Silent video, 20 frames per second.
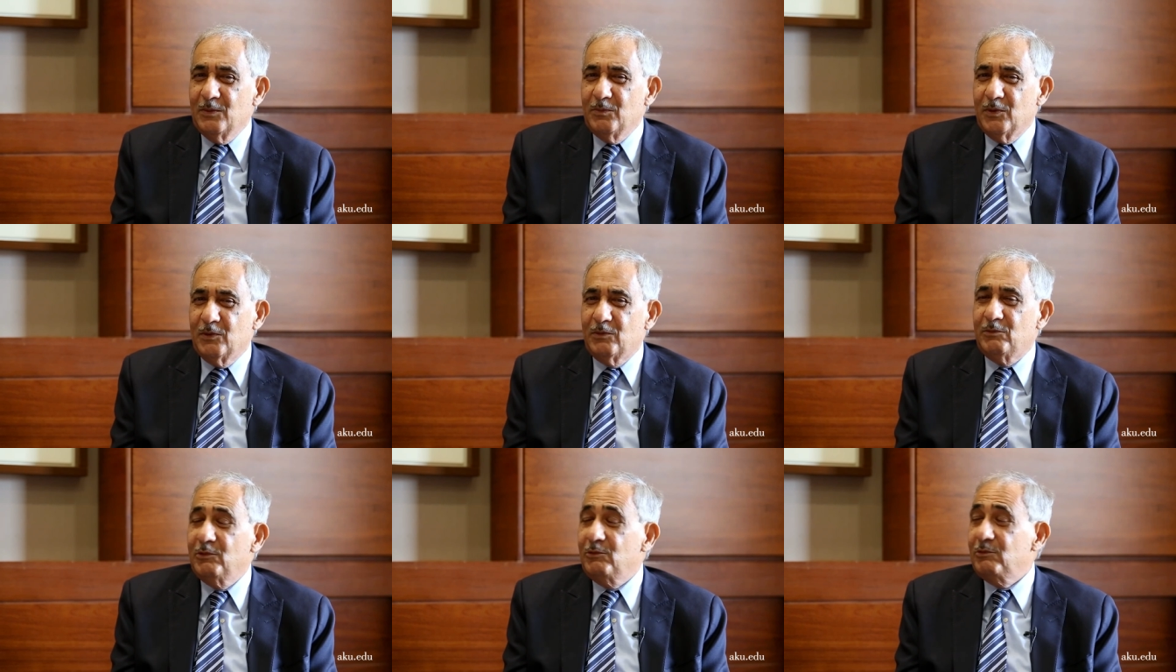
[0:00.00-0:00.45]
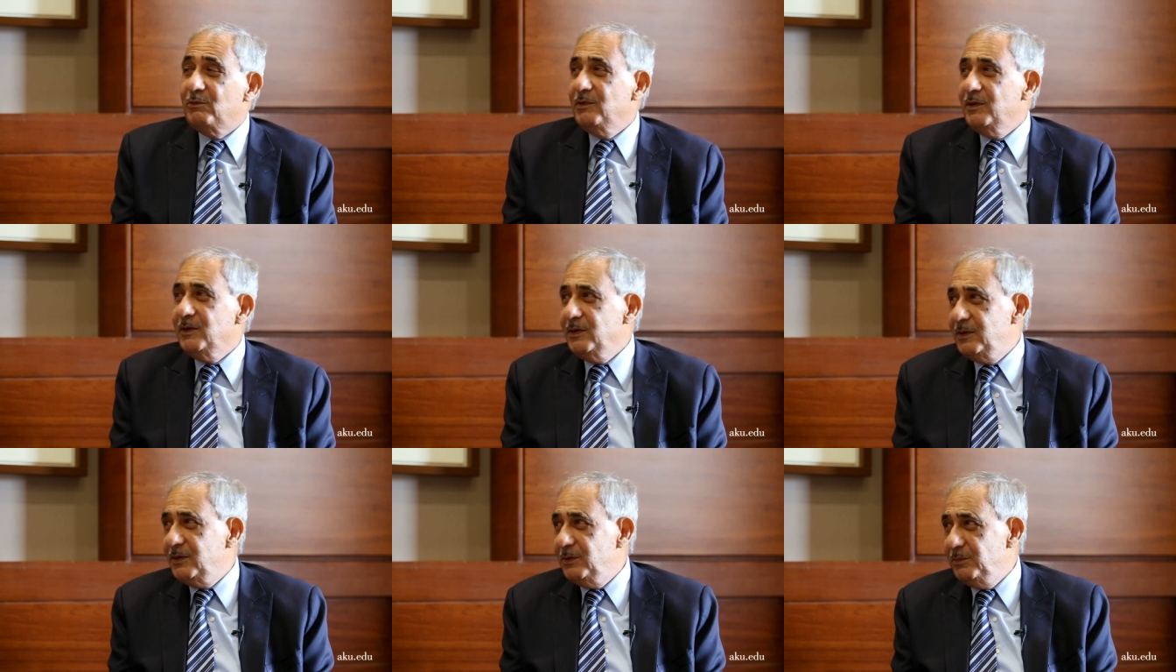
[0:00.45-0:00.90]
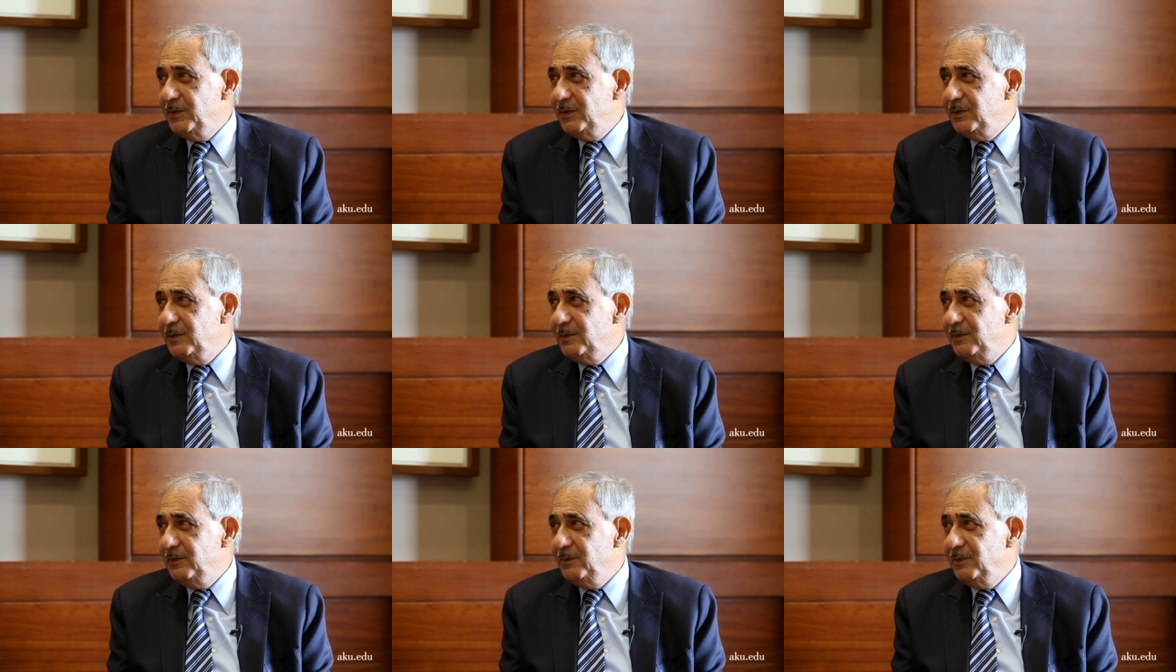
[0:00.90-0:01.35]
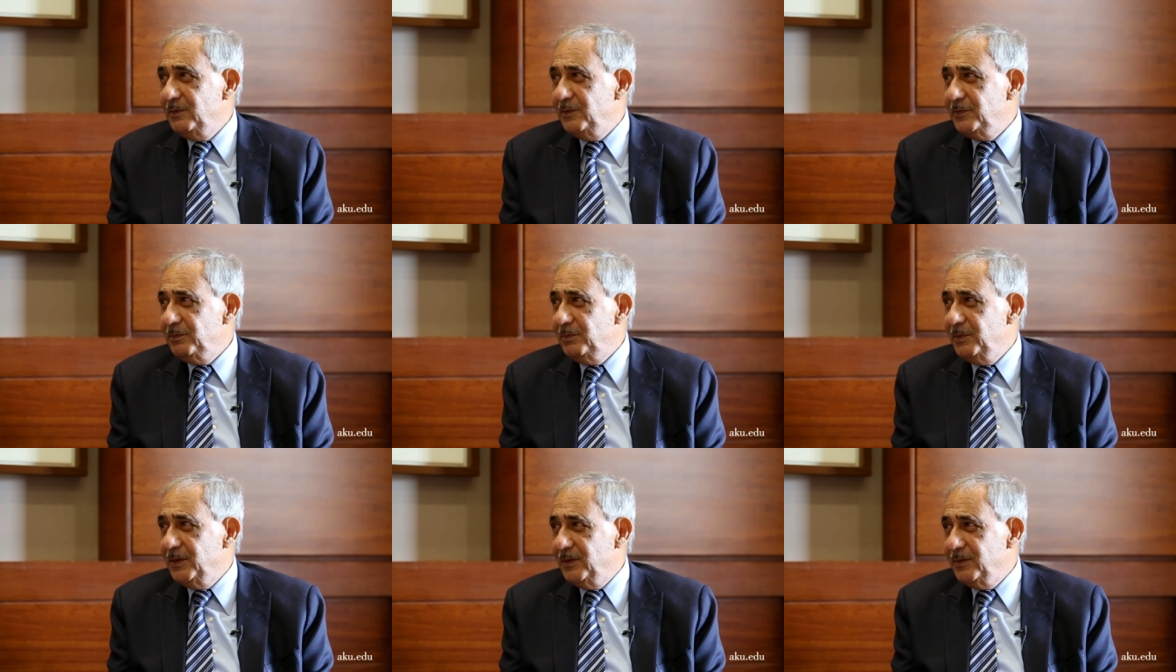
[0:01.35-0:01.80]
were totally committed to
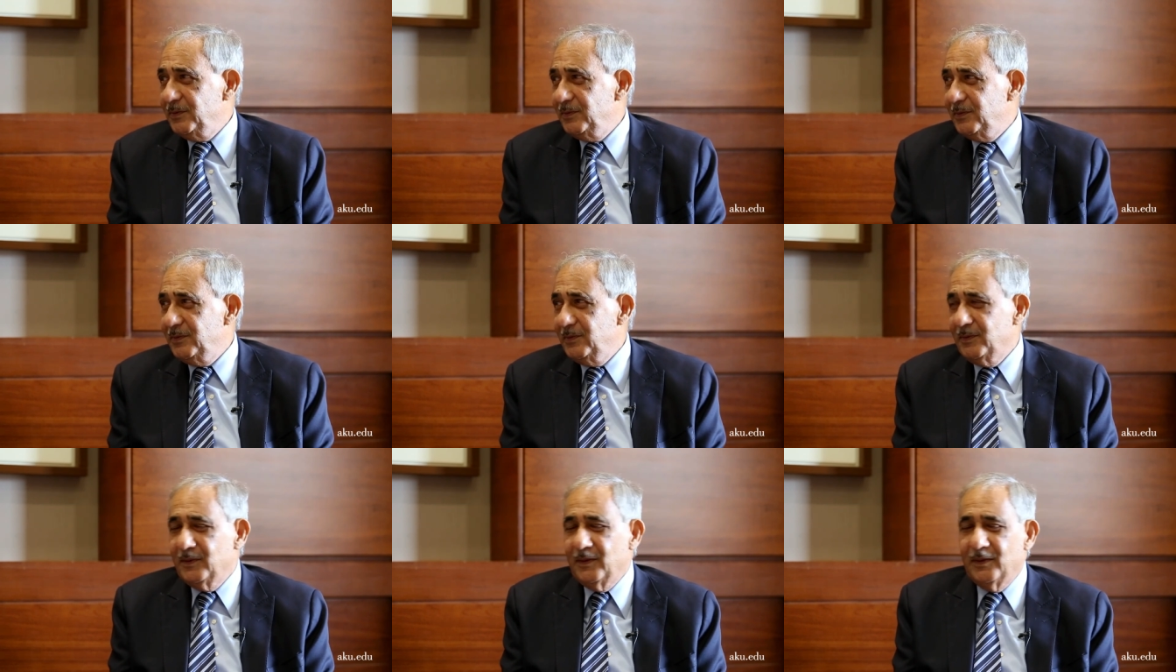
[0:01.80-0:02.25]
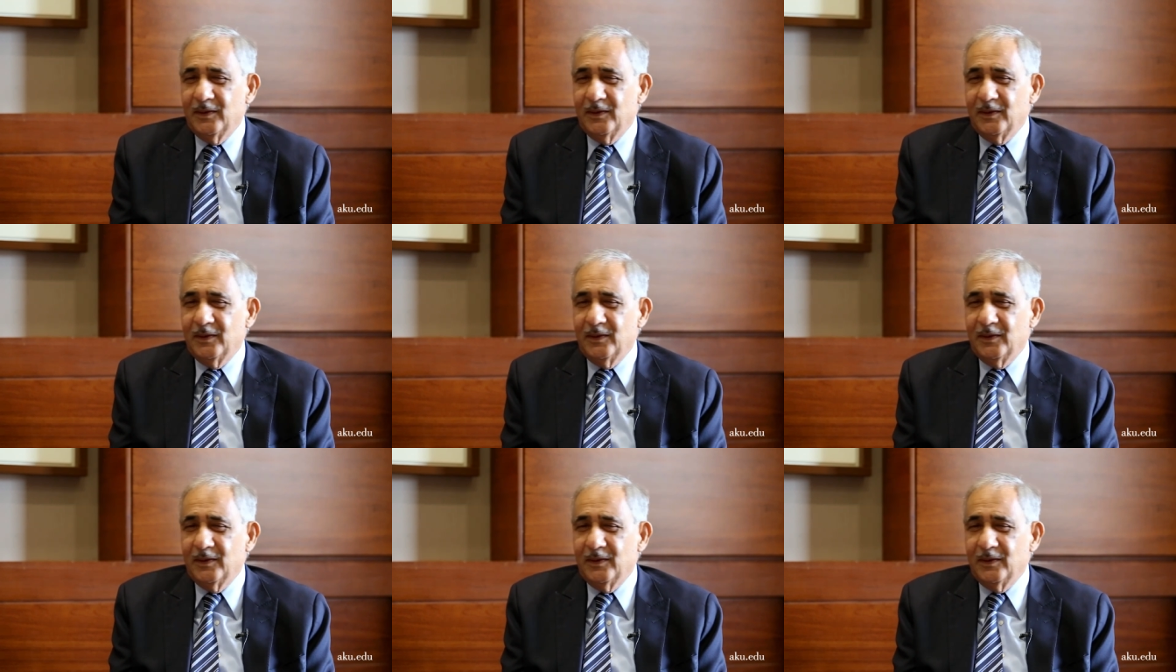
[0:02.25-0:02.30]
this place.